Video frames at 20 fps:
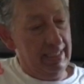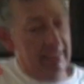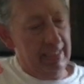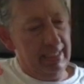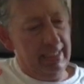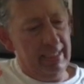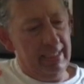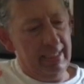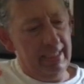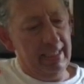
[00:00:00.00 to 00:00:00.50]
God,
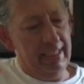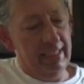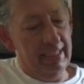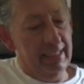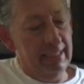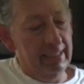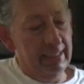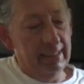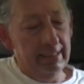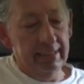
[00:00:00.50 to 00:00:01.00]
no, you
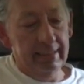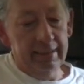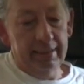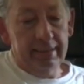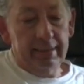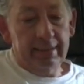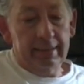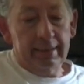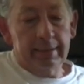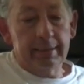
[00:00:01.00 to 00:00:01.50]

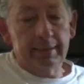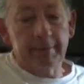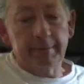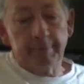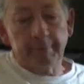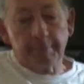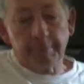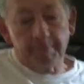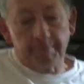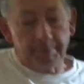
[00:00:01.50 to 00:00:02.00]
didn't.
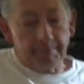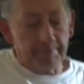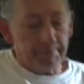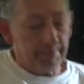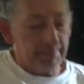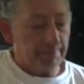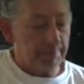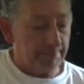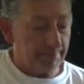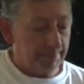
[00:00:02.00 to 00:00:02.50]

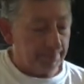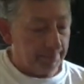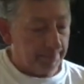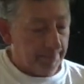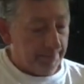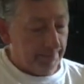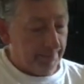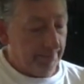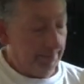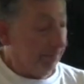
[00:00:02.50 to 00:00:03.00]

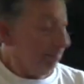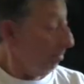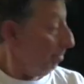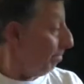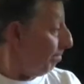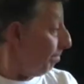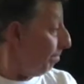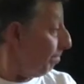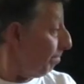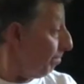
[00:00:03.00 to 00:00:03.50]
No, you
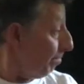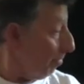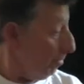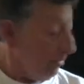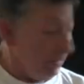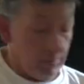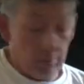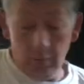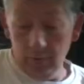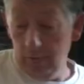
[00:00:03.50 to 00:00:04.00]

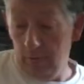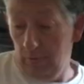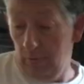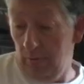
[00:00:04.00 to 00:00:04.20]
didn't.